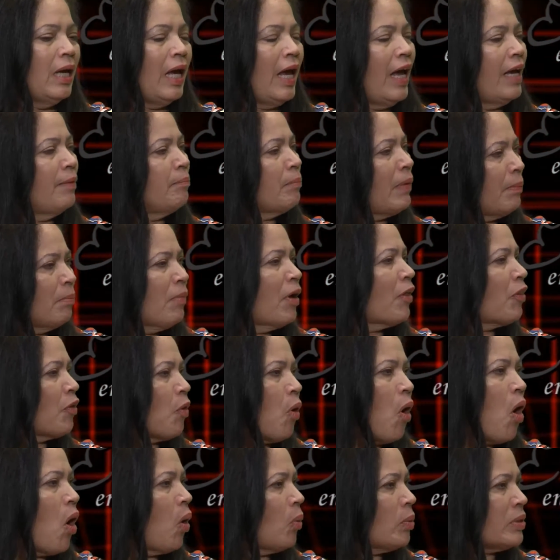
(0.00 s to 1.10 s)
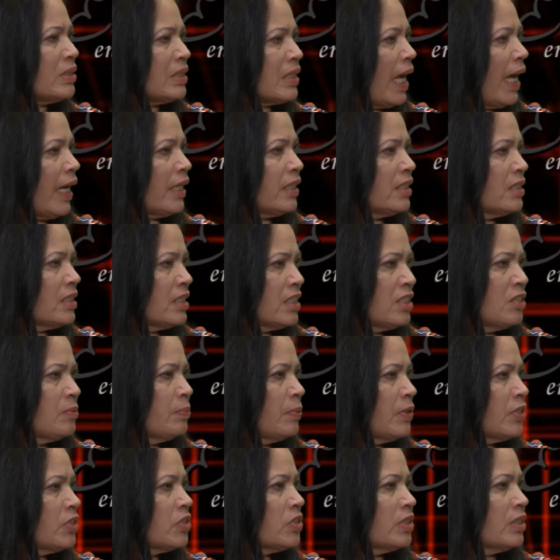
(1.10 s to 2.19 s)
and my mother always had a
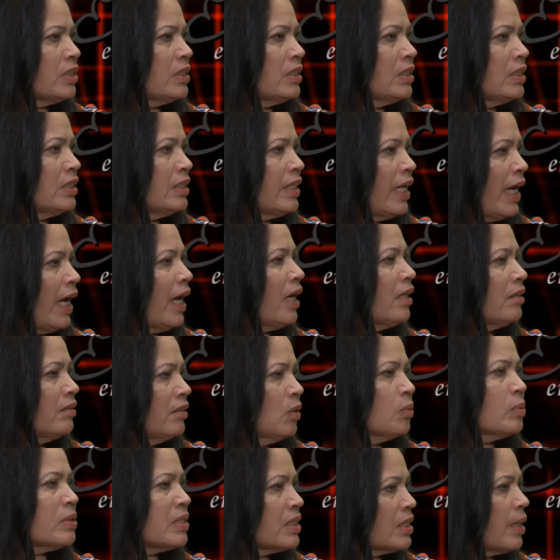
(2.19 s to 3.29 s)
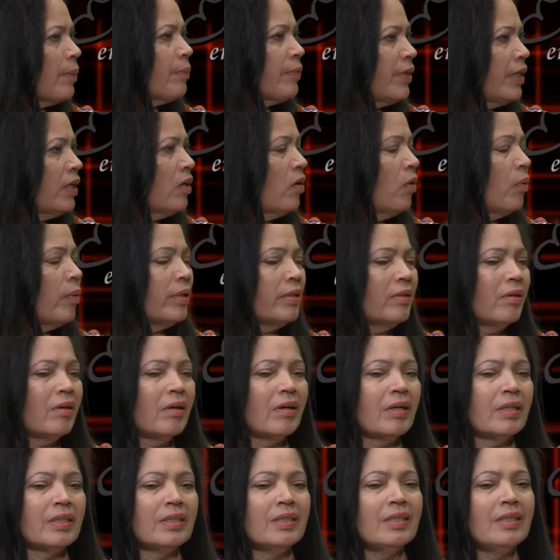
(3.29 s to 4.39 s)
suspicion that there was something going
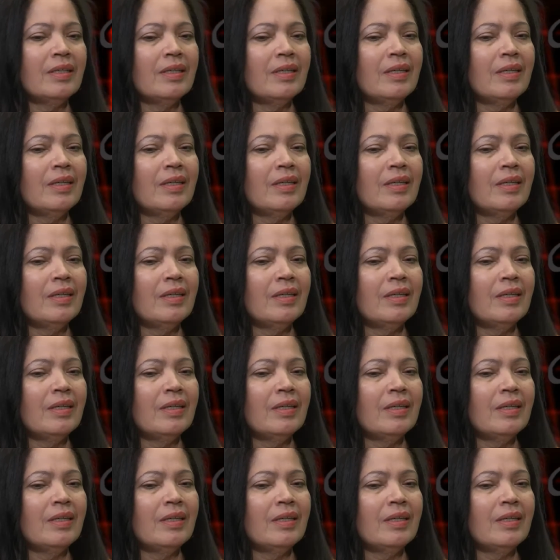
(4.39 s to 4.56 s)
on.